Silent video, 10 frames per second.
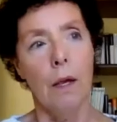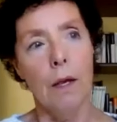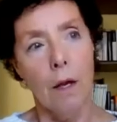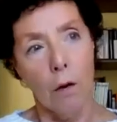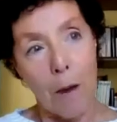
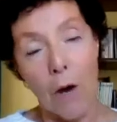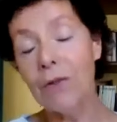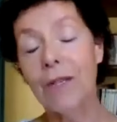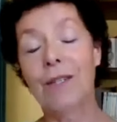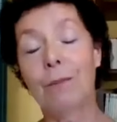in our
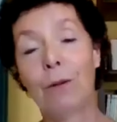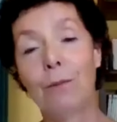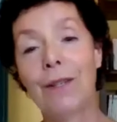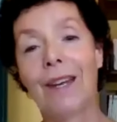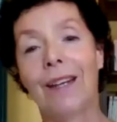mouse
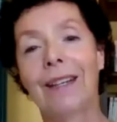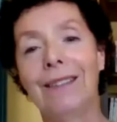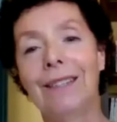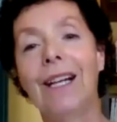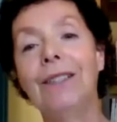experiments, I
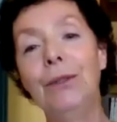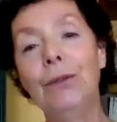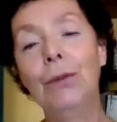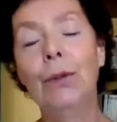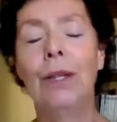can tell
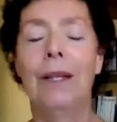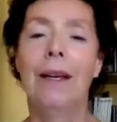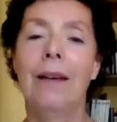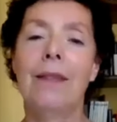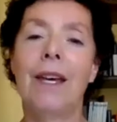you
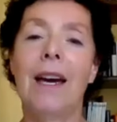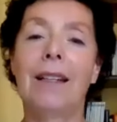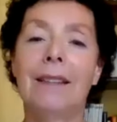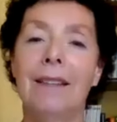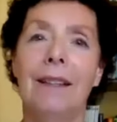that